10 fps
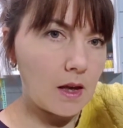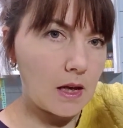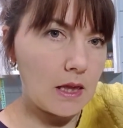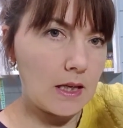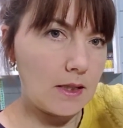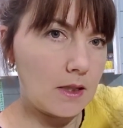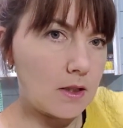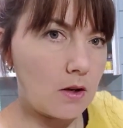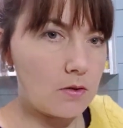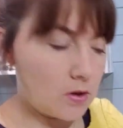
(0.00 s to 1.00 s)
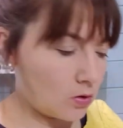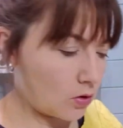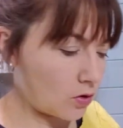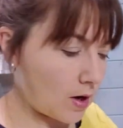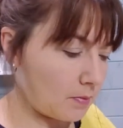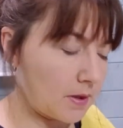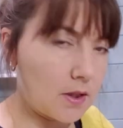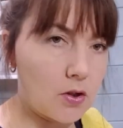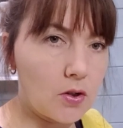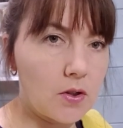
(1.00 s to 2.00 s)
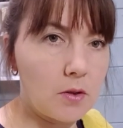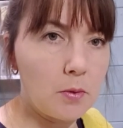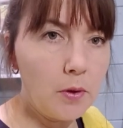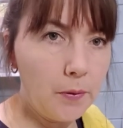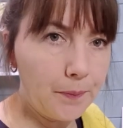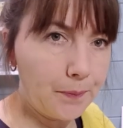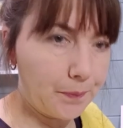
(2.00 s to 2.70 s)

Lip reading: and this is so that your strap is adjustable.